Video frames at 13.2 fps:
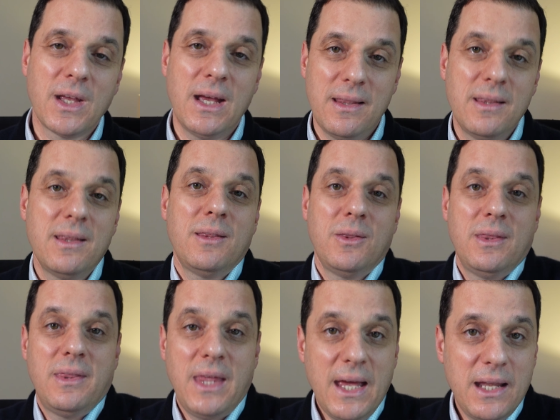And
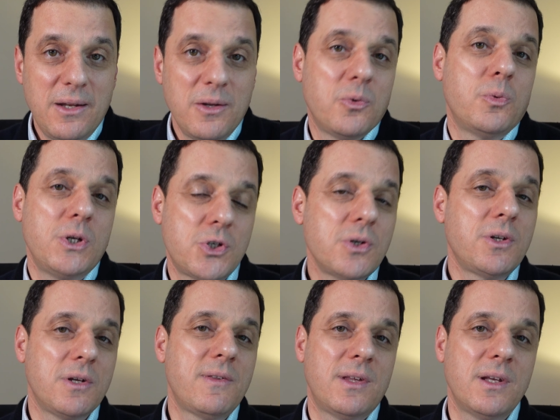then we
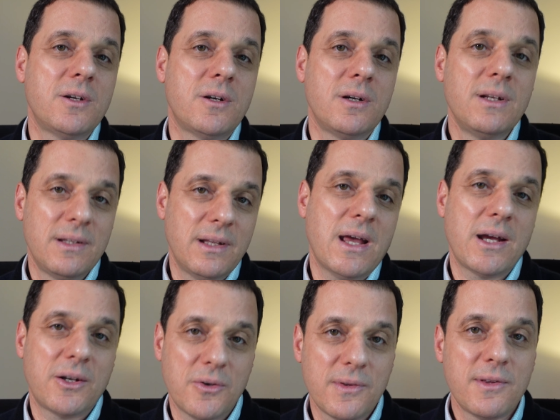should consider the
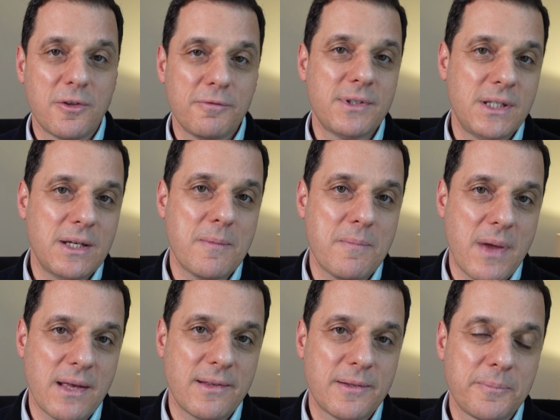diagnosis of
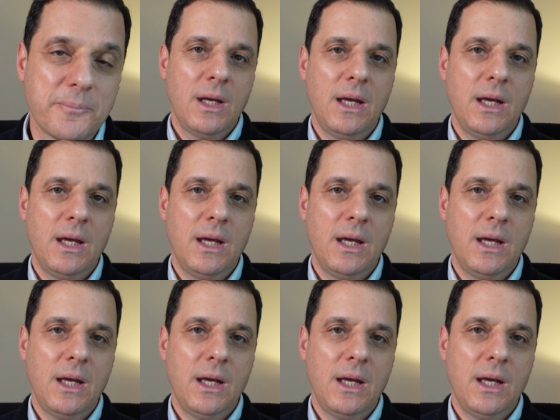TMS.